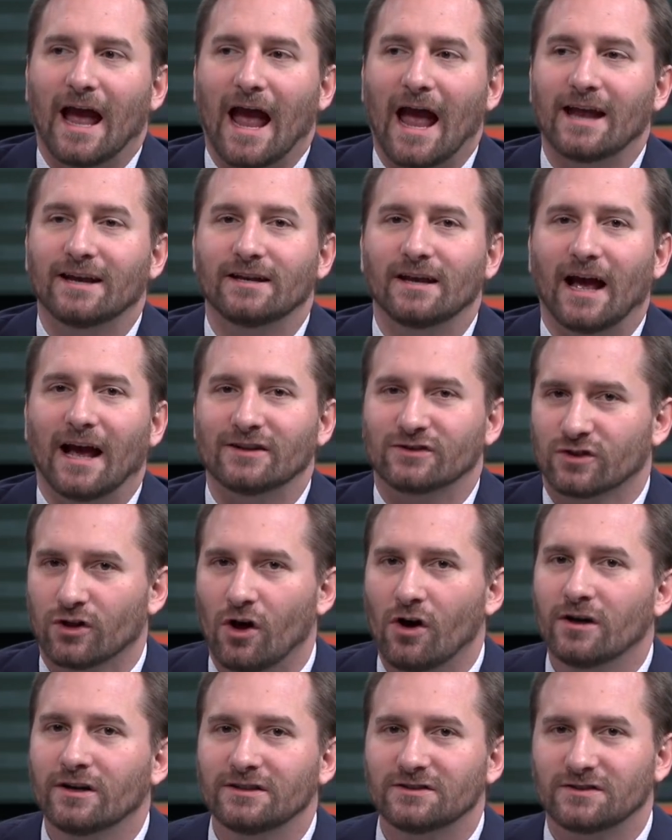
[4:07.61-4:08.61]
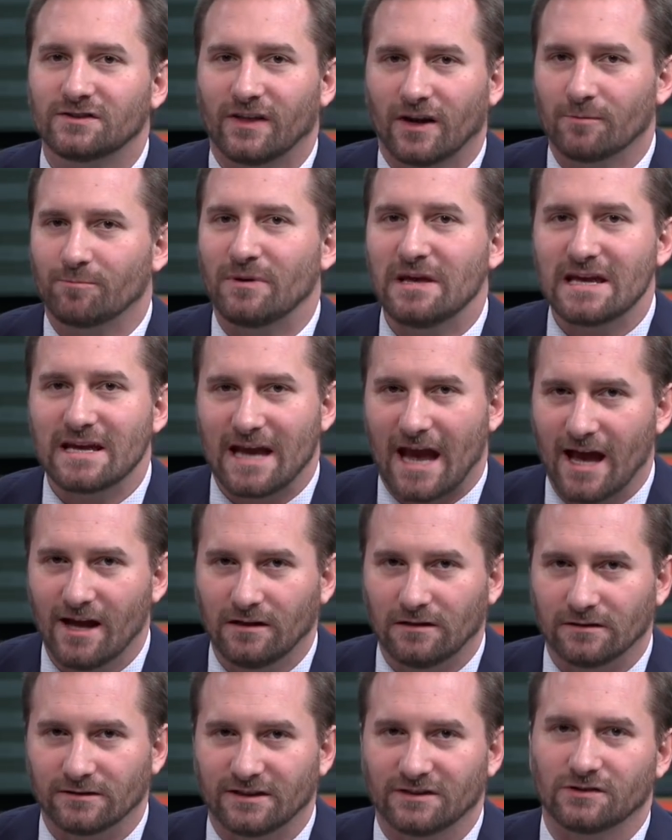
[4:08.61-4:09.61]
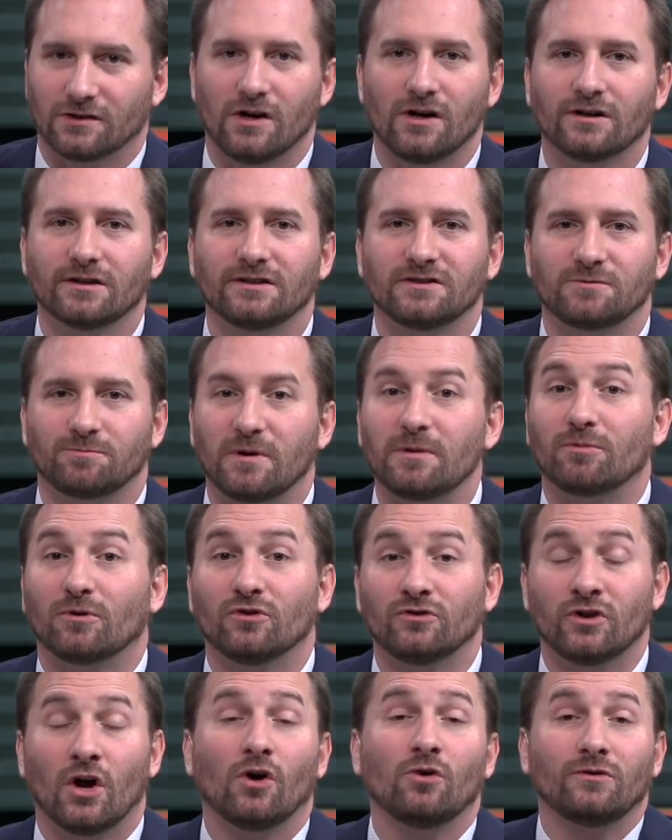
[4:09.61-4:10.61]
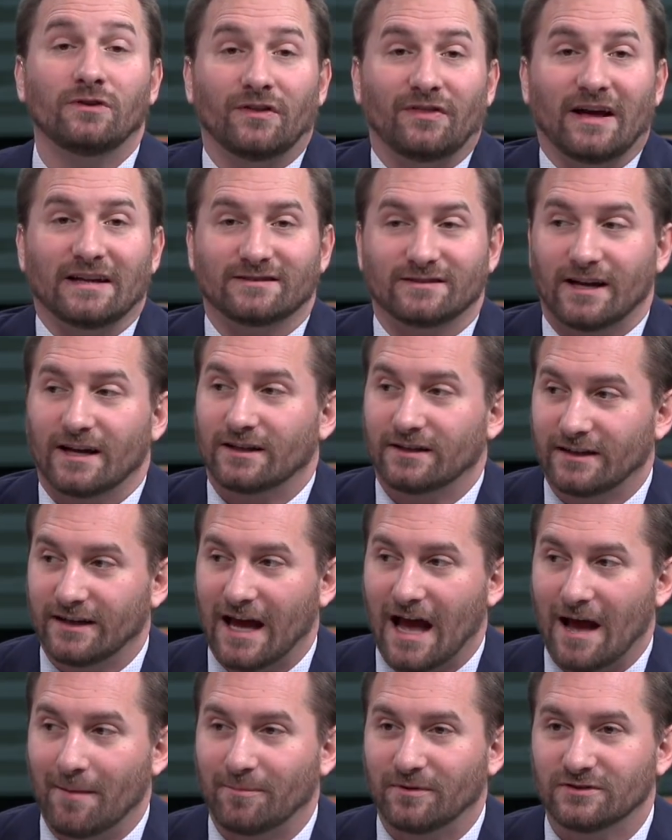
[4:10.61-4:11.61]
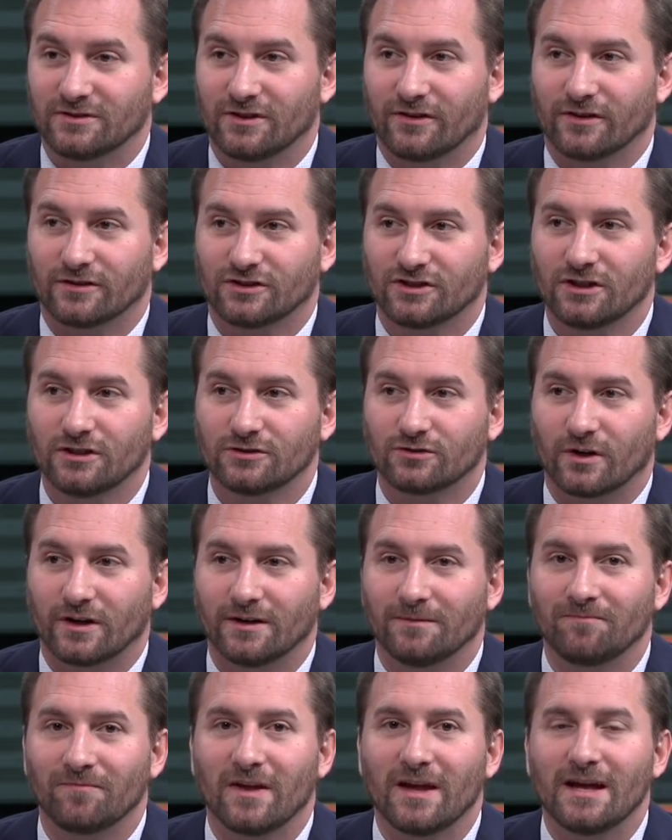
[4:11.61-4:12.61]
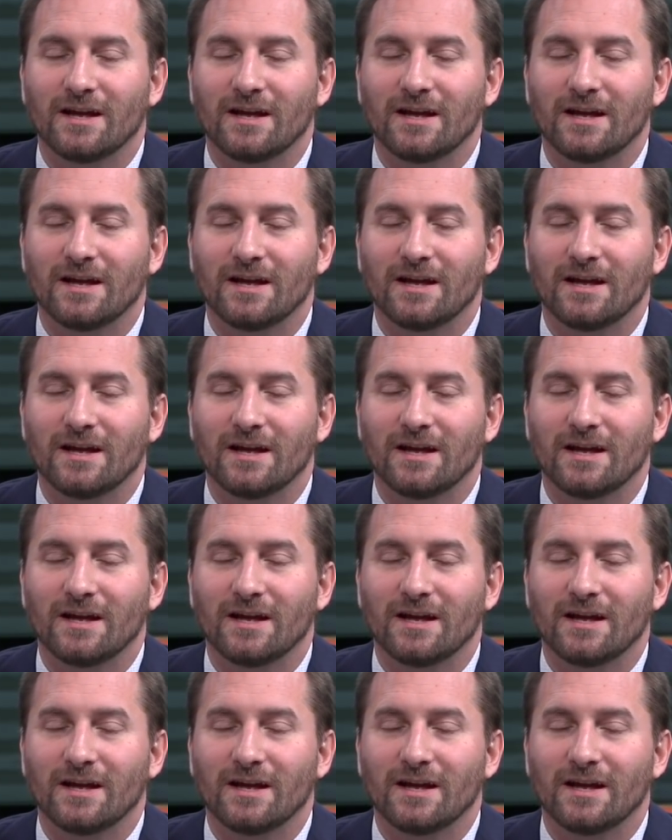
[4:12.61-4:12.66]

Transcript: And as long as they're being held, as long as people know that that's likely to happen to their children,